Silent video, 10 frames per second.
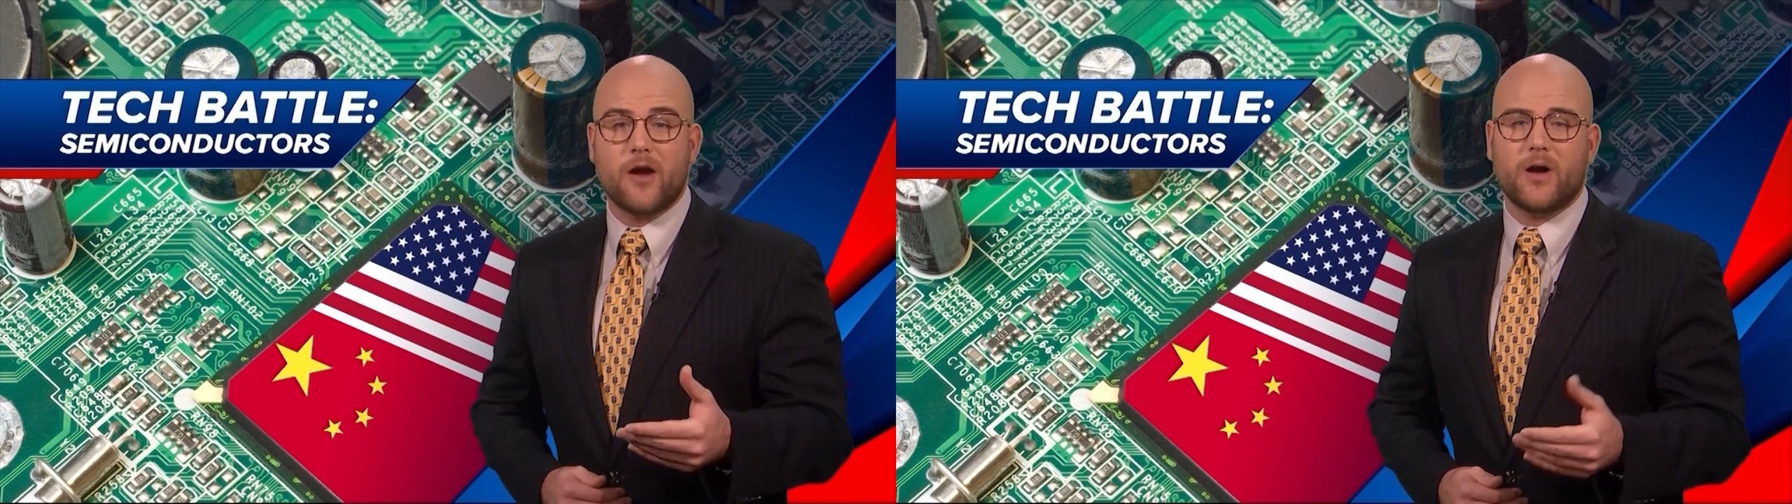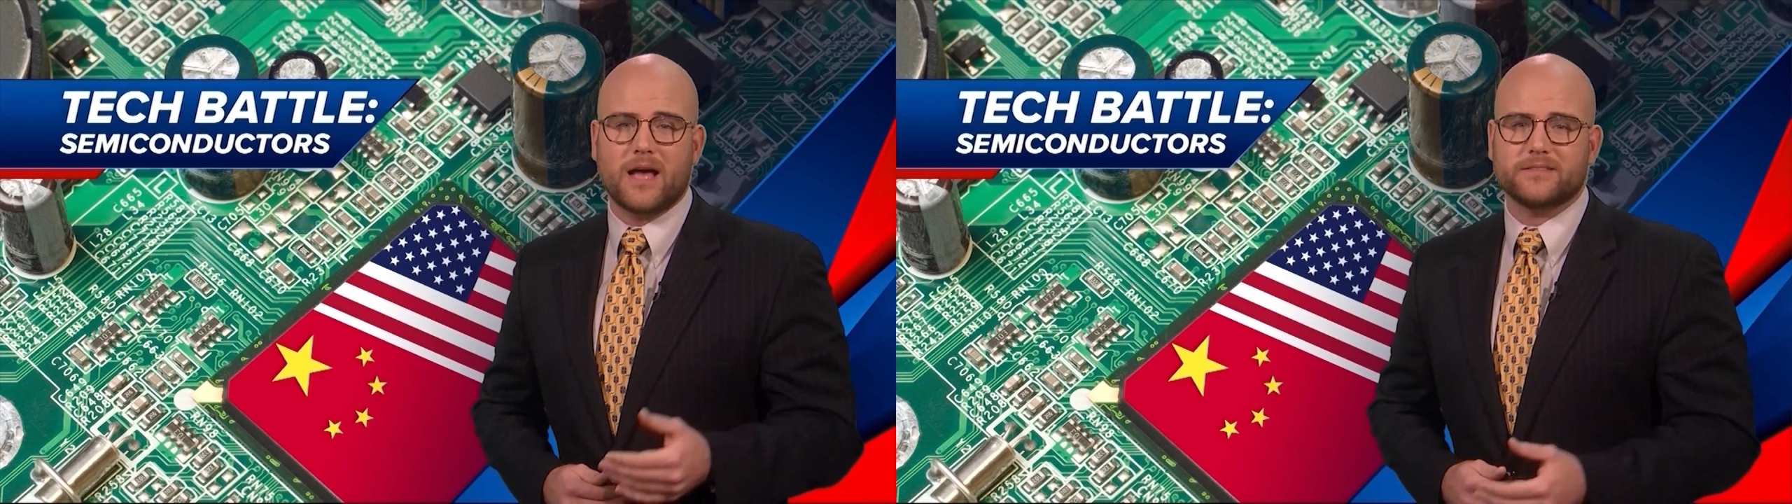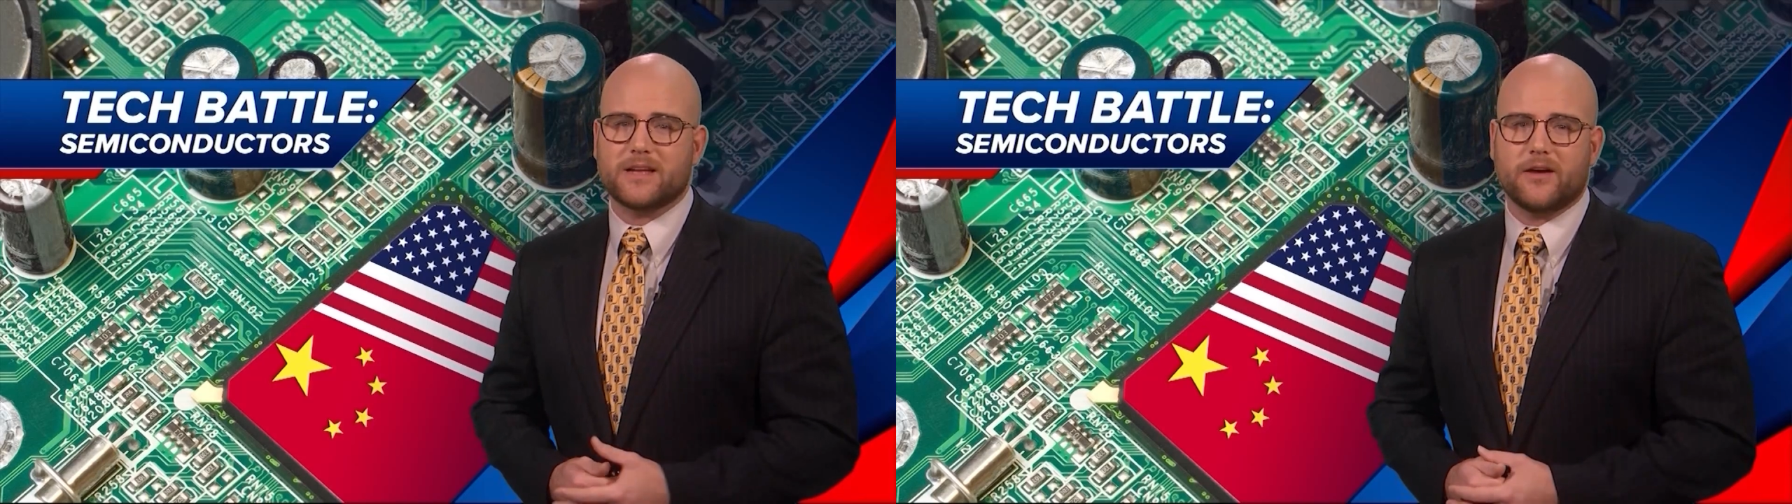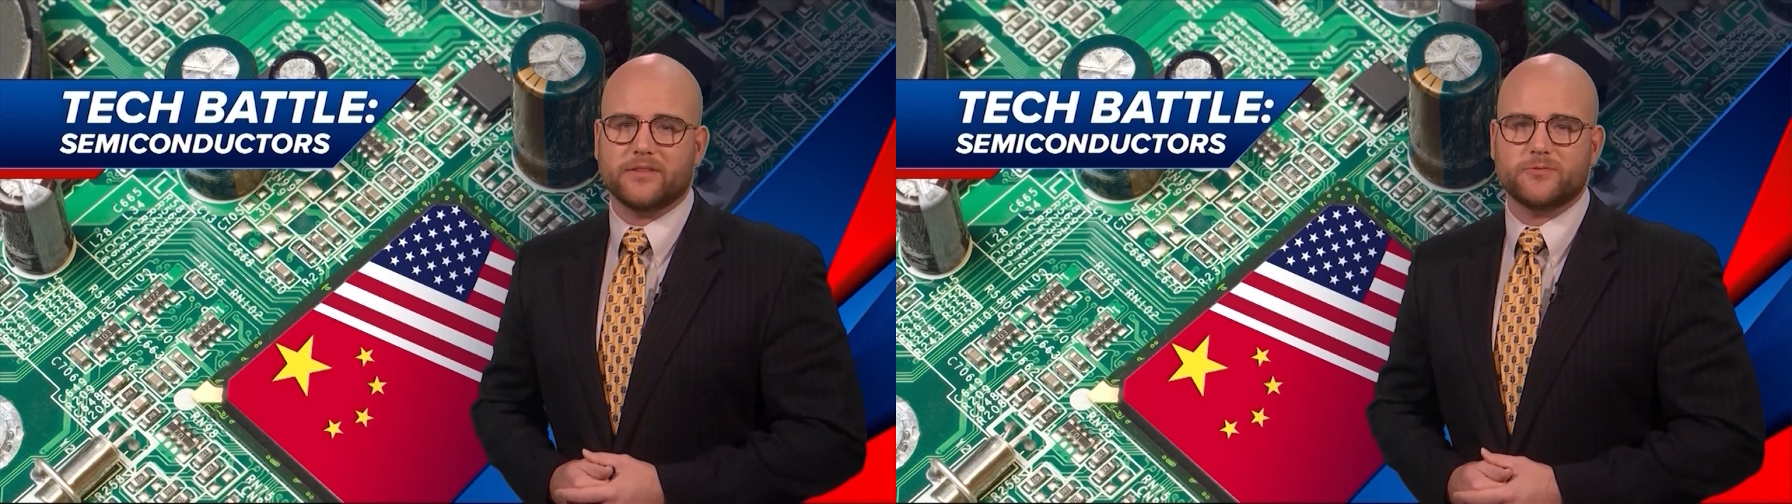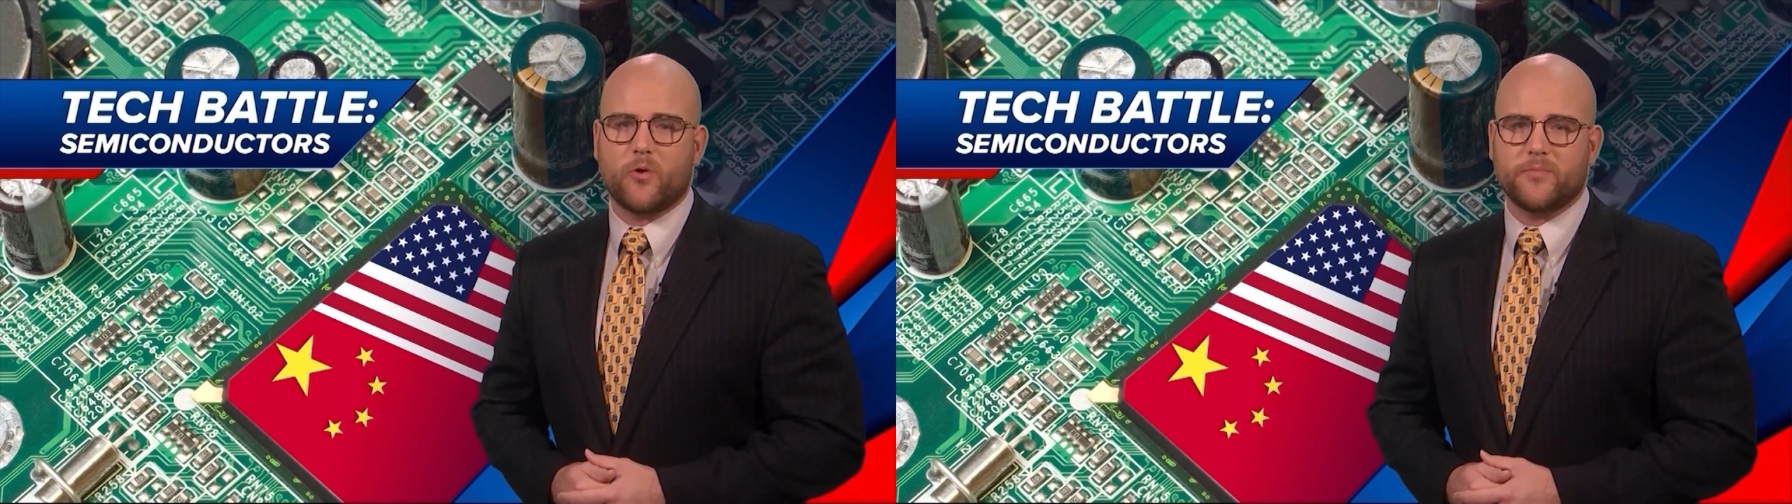hostile
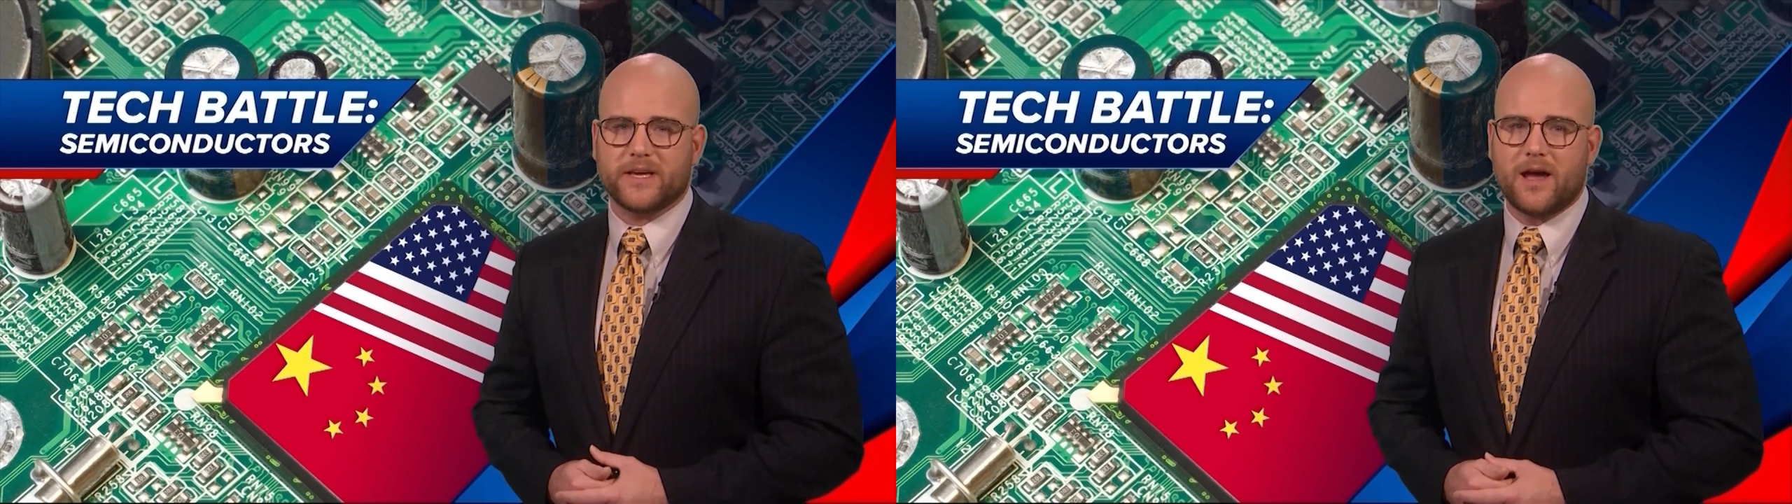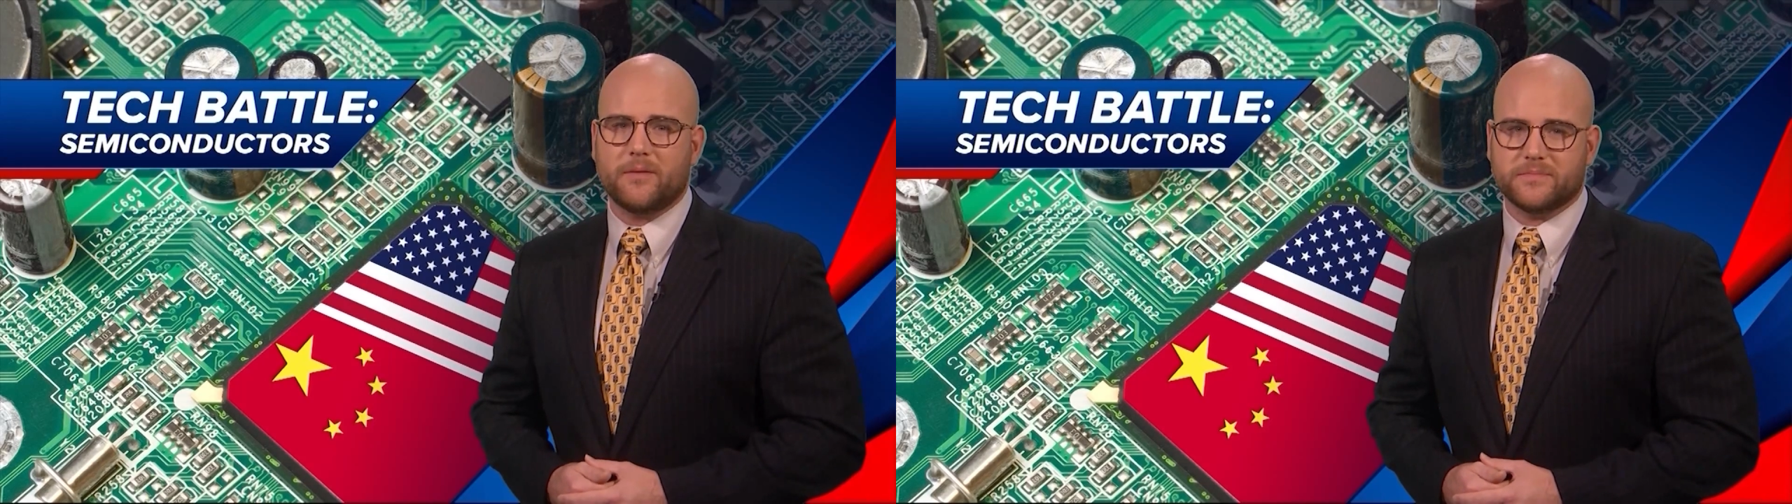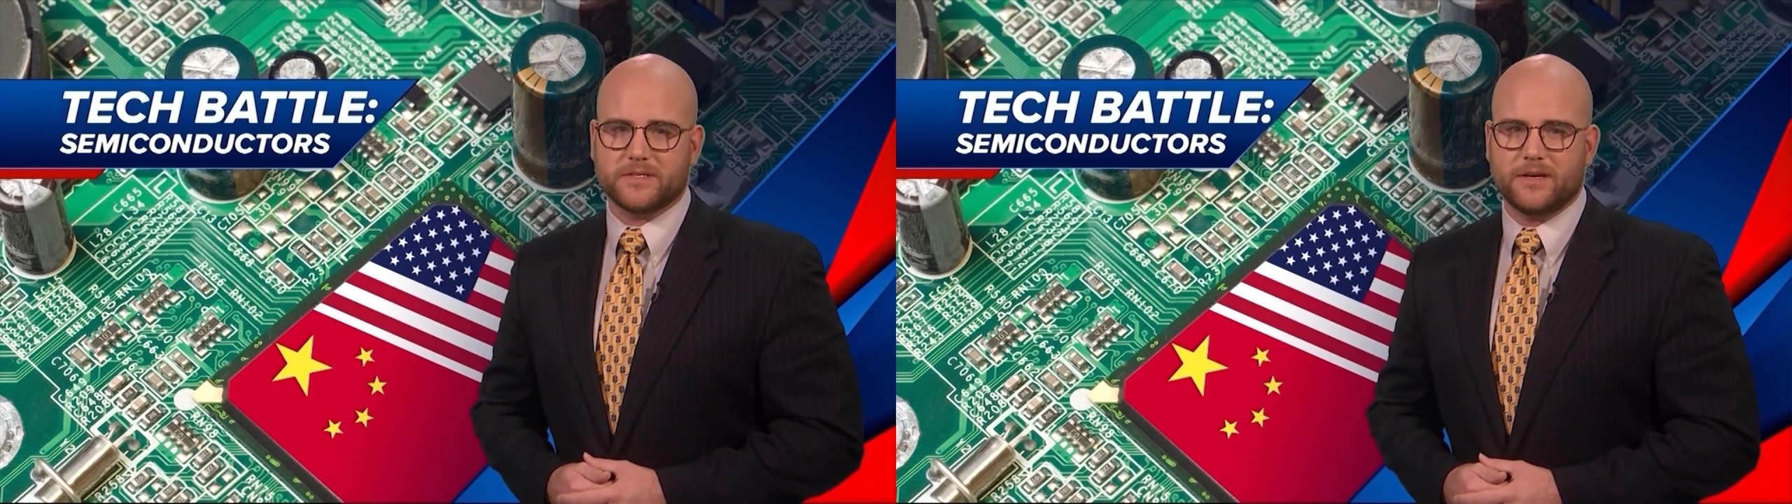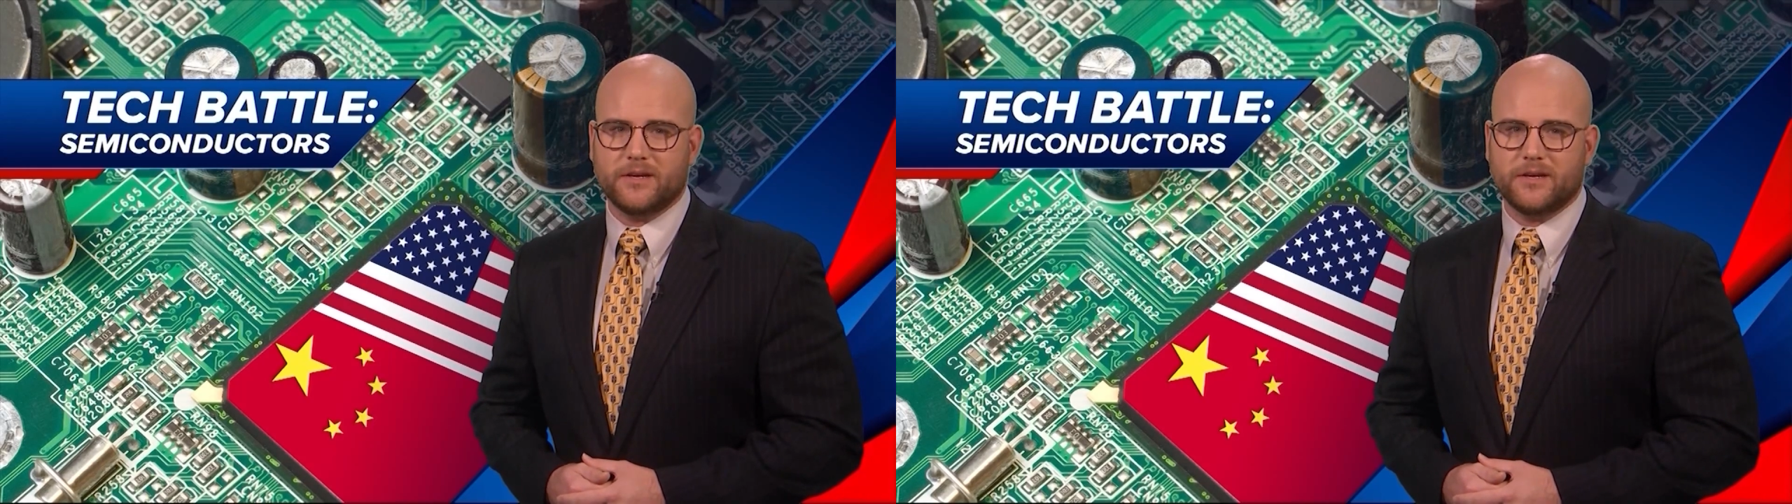this war becomes